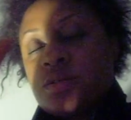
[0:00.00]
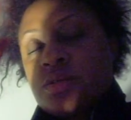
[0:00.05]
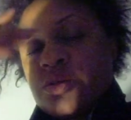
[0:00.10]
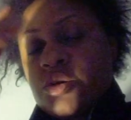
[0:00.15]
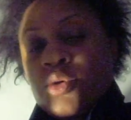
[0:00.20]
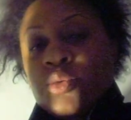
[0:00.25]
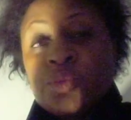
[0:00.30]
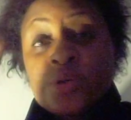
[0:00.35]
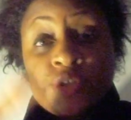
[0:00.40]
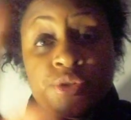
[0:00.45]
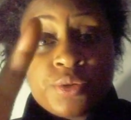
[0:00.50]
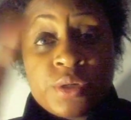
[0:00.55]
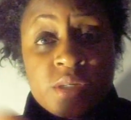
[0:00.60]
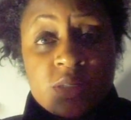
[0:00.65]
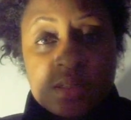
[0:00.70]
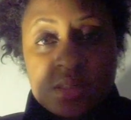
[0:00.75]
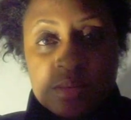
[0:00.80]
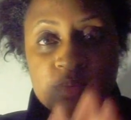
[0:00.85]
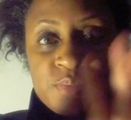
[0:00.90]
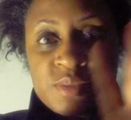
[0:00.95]
so we're doing
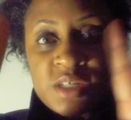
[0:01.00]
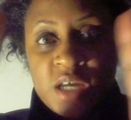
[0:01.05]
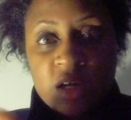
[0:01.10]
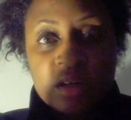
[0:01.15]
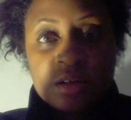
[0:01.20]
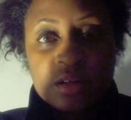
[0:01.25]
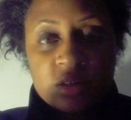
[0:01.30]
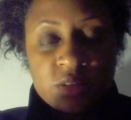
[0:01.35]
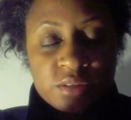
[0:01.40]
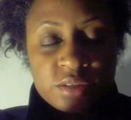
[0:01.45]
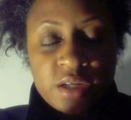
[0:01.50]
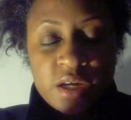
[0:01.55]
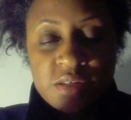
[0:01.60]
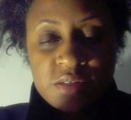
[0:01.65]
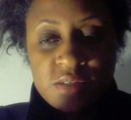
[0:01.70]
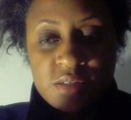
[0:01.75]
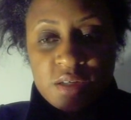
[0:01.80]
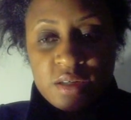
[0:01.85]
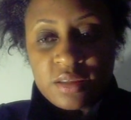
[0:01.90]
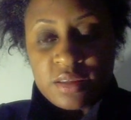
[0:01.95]
some technical
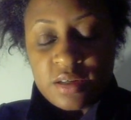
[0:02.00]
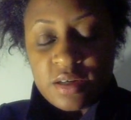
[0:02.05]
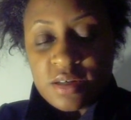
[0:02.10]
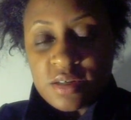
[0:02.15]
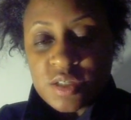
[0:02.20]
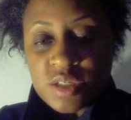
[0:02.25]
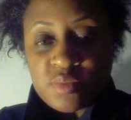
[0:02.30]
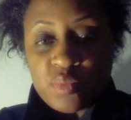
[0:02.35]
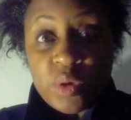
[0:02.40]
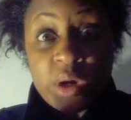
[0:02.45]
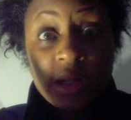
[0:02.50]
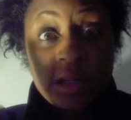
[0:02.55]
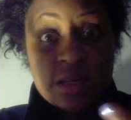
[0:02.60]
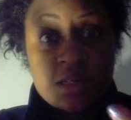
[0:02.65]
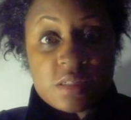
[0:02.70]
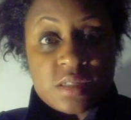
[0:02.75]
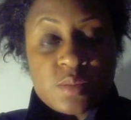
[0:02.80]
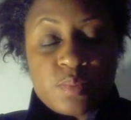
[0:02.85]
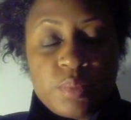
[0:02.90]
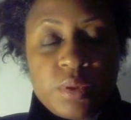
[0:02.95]
testing things while I
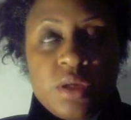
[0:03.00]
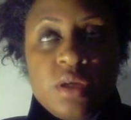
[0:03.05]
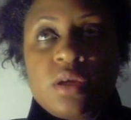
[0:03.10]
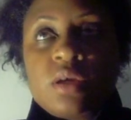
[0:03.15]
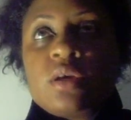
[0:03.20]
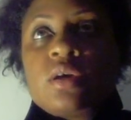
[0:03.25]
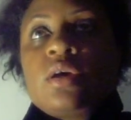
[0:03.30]
speak.